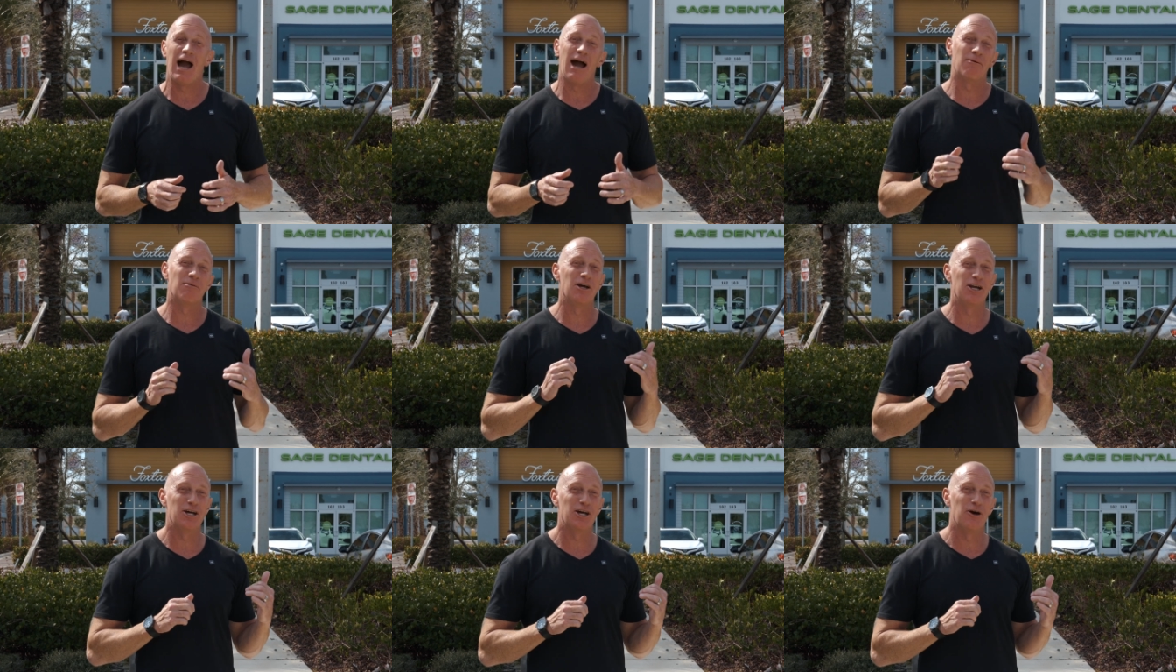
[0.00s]

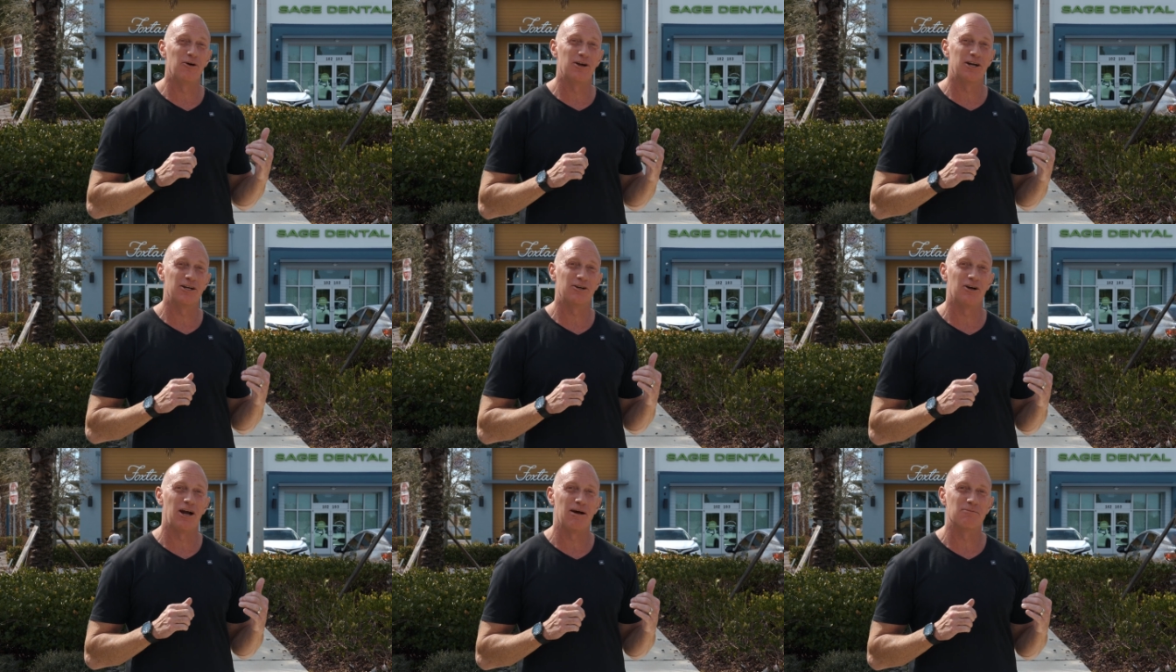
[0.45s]
I'm gonna go in
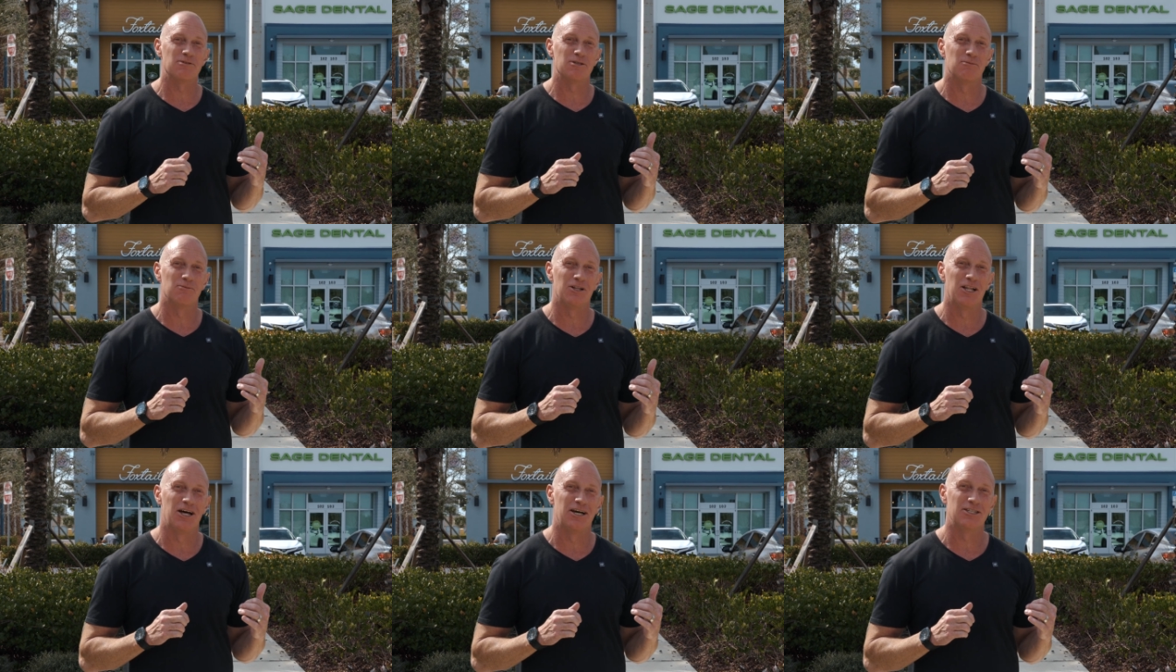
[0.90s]
and grab
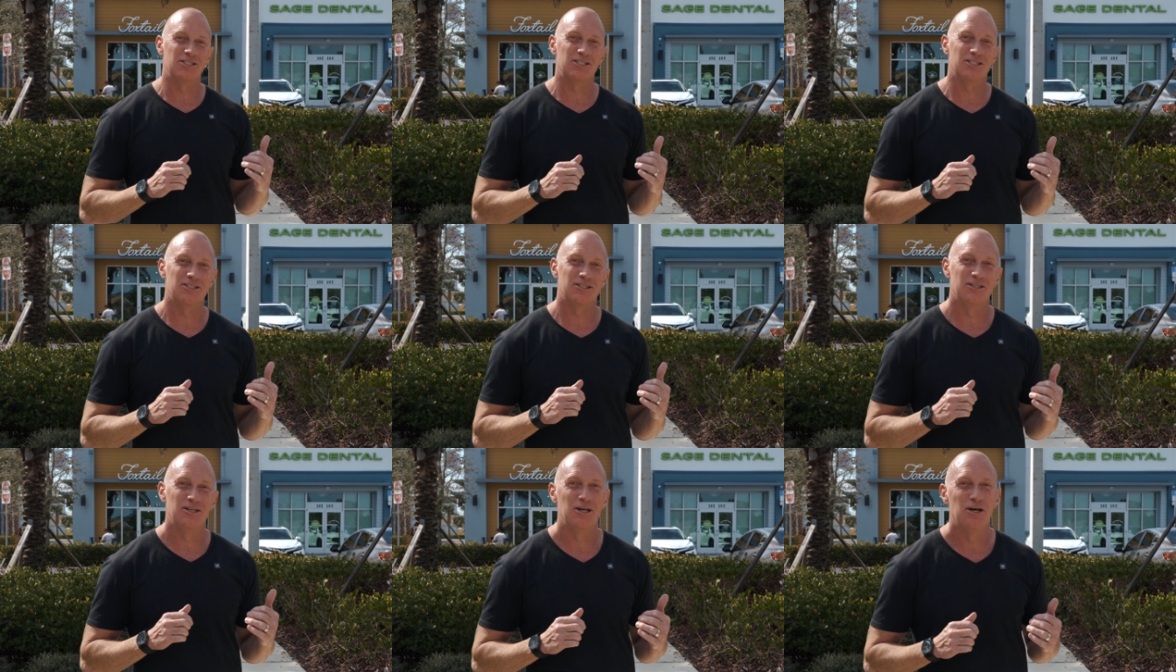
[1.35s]
some lunch.
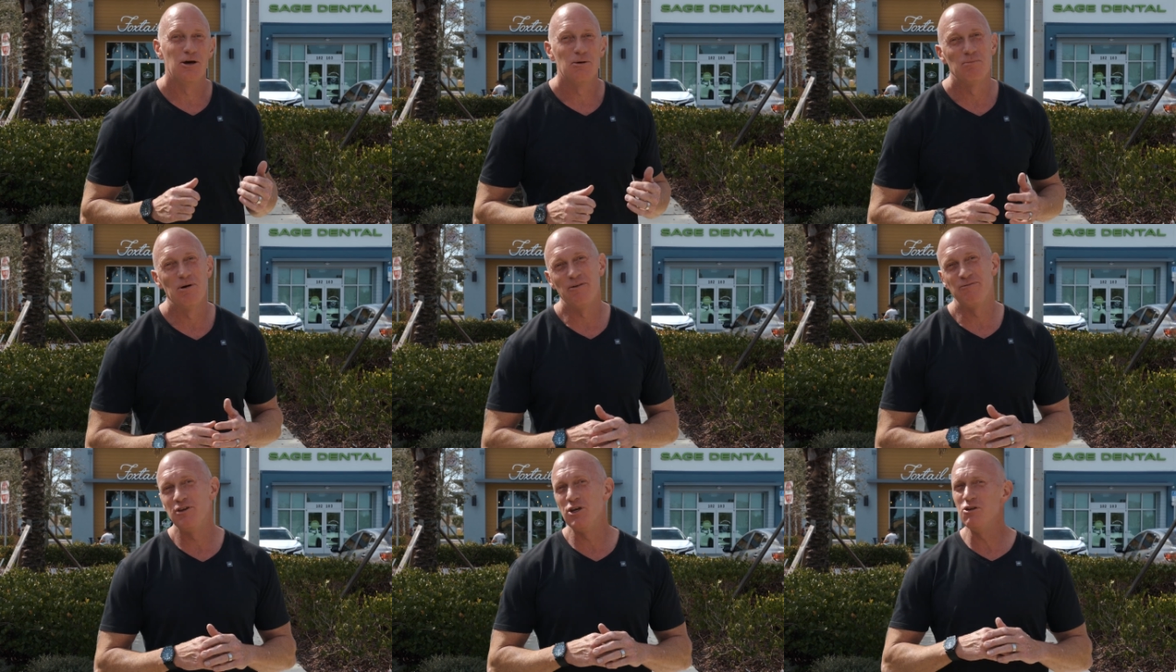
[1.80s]

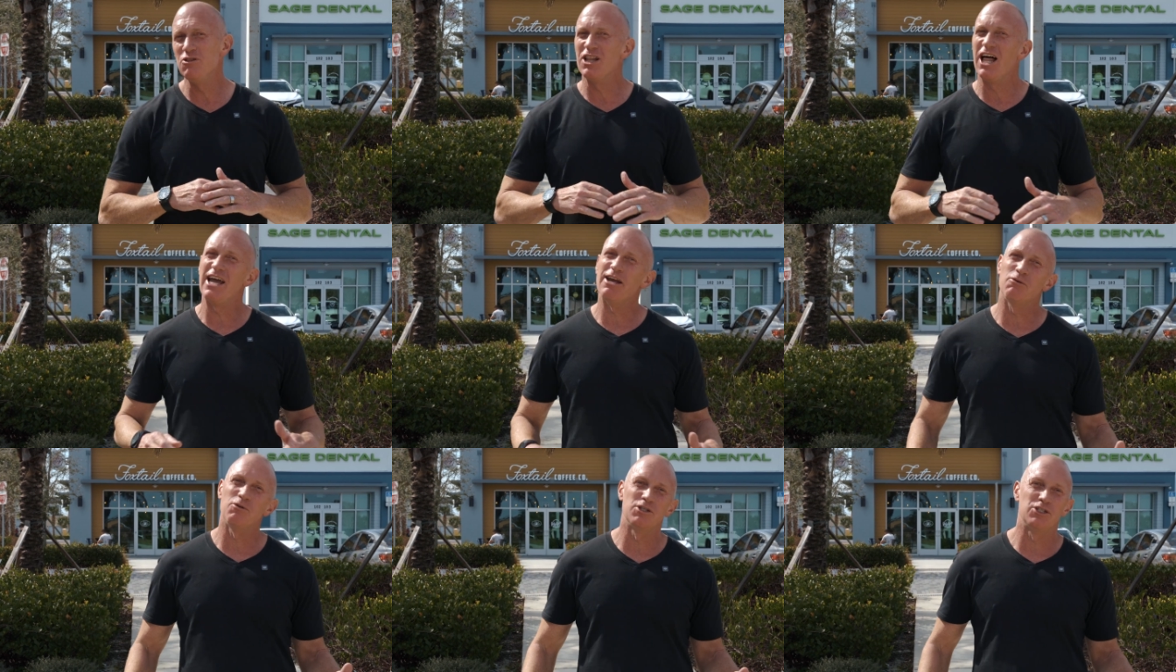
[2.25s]
But if you
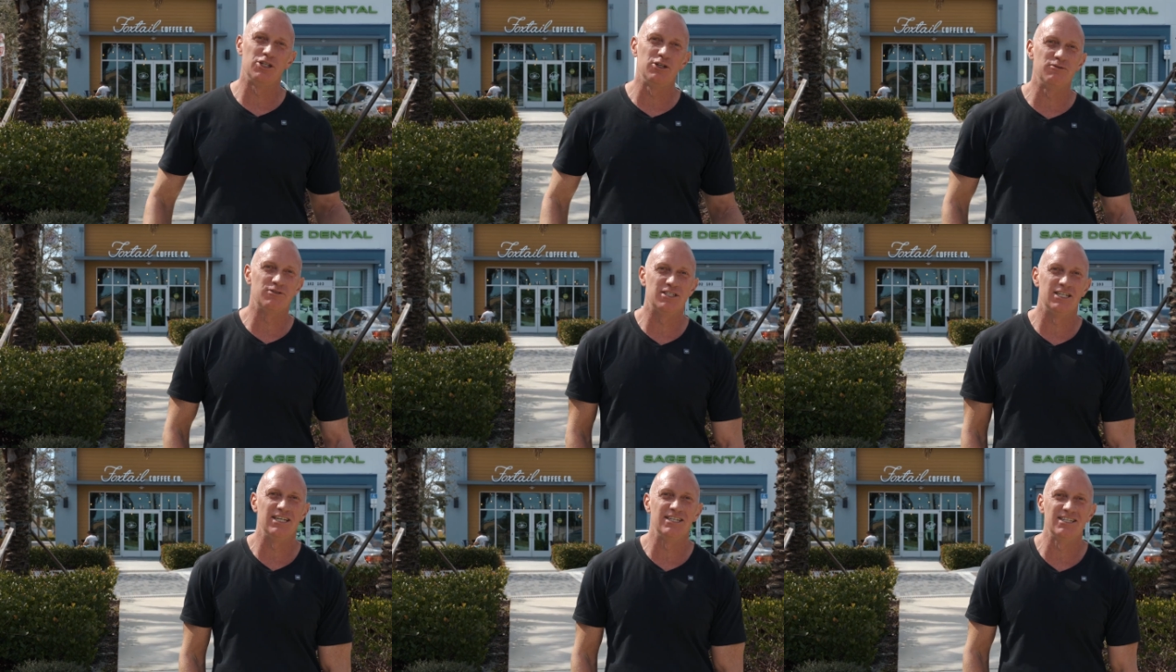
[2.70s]
like what
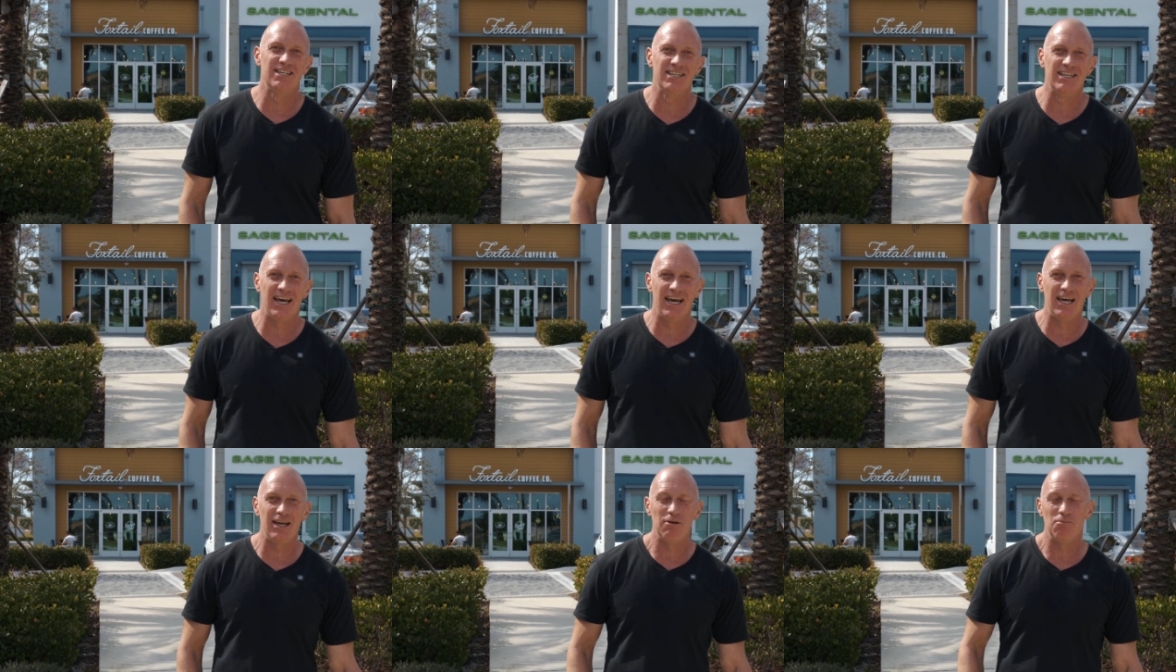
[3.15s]
you've seen
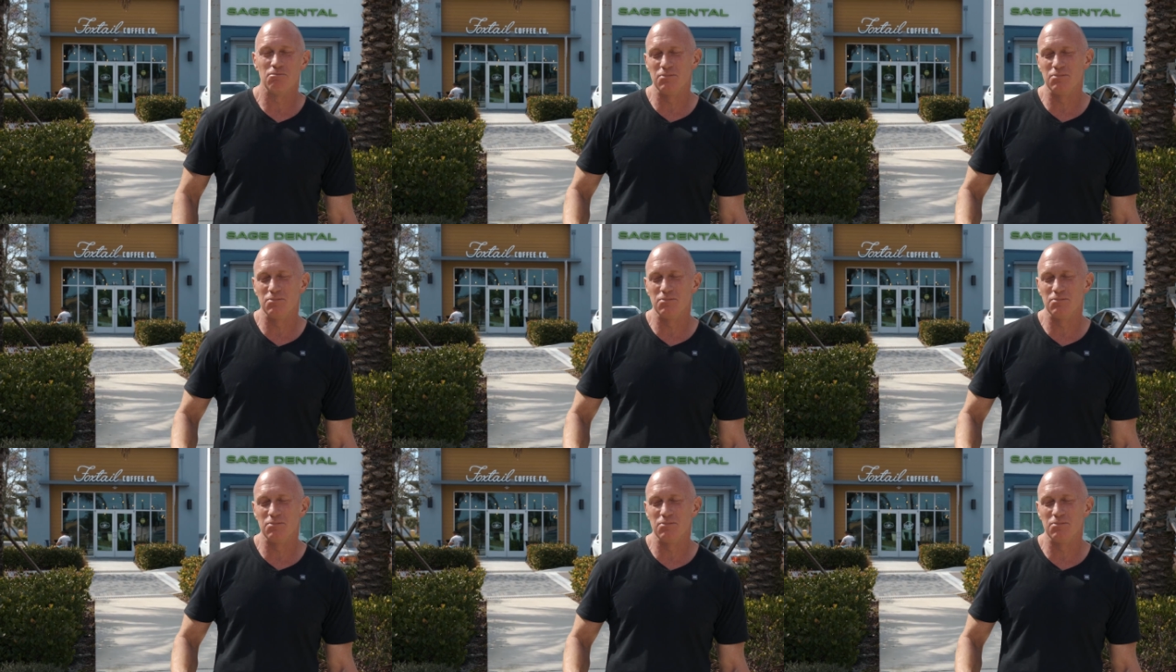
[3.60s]
today,